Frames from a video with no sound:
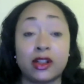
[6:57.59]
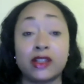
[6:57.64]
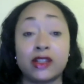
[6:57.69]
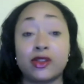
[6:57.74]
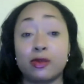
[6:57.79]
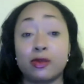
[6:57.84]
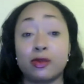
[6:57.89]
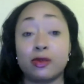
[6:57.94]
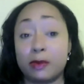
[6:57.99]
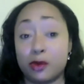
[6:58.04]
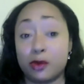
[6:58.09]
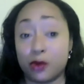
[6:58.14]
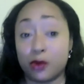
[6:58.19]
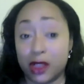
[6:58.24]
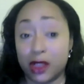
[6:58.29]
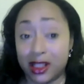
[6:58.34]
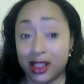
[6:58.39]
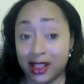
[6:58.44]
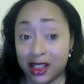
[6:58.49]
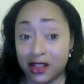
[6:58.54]
And so people
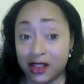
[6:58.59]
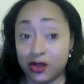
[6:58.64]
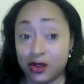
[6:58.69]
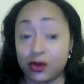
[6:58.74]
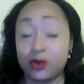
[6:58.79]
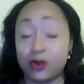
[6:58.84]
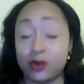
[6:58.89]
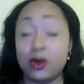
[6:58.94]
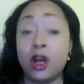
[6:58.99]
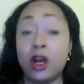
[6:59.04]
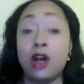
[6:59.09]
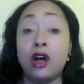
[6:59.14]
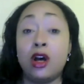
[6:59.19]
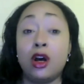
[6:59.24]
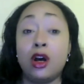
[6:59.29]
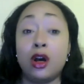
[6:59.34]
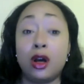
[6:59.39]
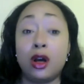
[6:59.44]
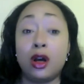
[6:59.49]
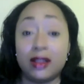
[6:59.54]
really need to
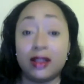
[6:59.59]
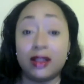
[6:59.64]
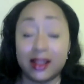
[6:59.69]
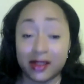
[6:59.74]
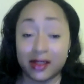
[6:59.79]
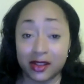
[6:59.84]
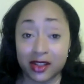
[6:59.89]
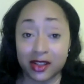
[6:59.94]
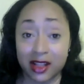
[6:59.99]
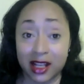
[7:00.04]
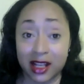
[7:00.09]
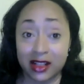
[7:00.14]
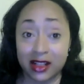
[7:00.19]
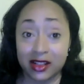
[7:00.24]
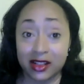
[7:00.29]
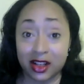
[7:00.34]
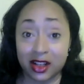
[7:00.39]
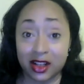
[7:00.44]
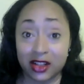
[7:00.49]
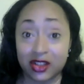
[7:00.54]
listen to that
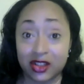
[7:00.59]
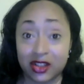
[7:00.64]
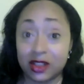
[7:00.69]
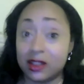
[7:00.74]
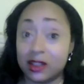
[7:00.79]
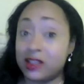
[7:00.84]
discussion,